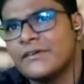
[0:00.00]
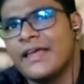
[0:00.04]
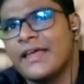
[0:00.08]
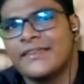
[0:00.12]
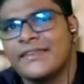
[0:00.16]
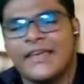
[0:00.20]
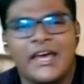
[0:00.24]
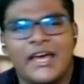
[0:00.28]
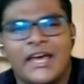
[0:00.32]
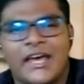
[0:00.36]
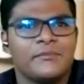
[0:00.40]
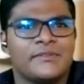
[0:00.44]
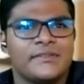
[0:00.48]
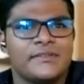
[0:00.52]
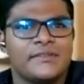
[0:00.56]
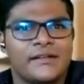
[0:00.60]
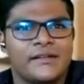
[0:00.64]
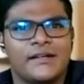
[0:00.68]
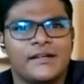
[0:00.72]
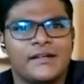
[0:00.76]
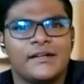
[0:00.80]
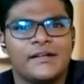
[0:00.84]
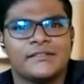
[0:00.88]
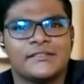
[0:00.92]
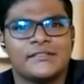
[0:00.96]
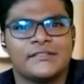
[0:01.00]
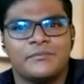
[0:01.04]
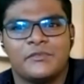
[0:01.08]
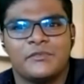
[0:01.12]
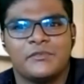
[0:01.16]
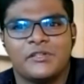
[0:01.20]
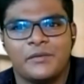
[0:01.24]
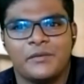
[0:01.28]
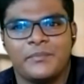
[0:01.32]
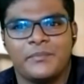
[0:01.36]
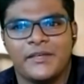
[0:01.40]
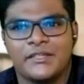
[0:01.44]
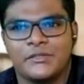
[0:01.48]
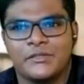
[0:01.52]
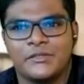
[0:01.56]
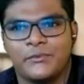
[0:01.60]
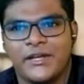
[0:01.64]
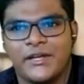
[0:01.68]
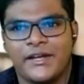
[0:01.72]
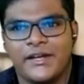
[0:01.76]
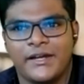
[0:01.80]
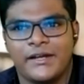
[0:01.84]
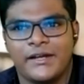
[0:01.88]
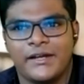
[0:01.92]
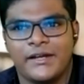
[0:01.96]
at times there are some topics
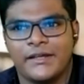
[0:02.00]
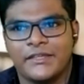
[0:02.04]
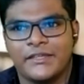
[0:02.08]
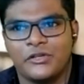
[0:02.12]
where,